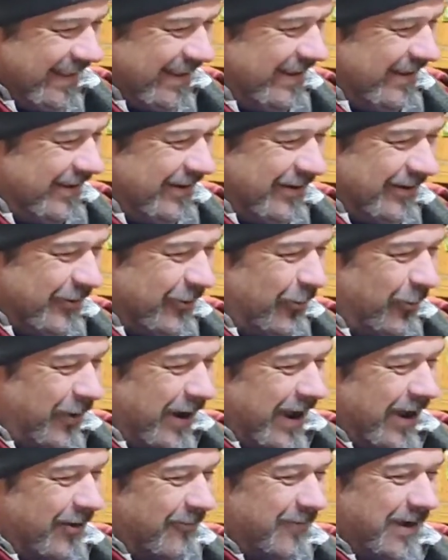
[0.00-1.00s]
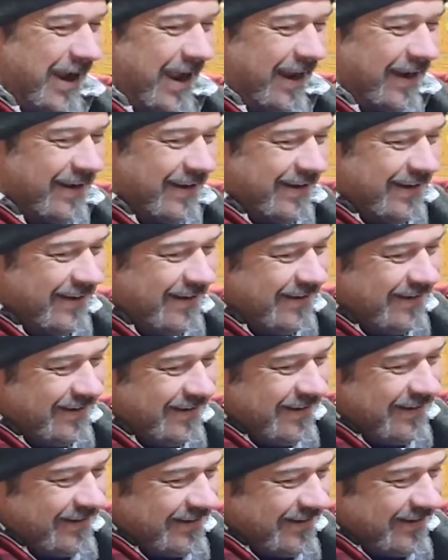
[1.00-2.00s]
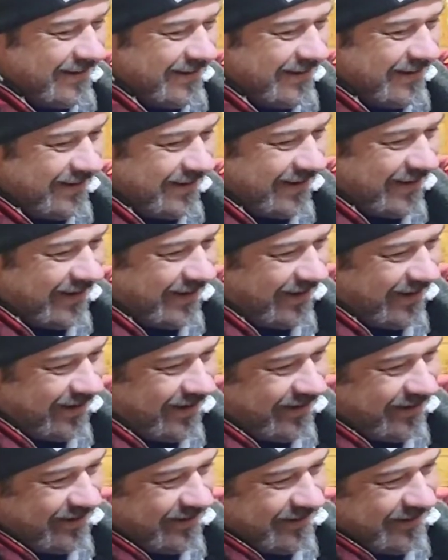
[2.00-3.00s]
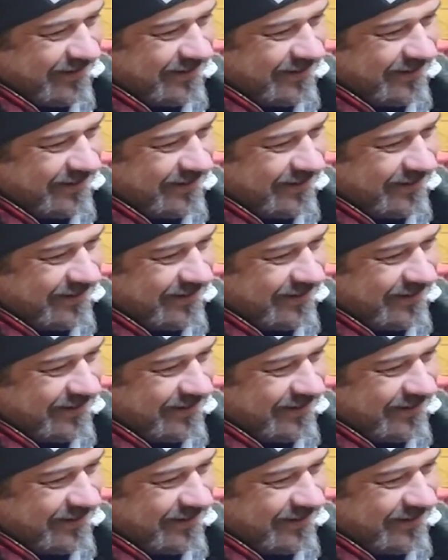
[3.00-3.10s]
You're a wild man. Oh.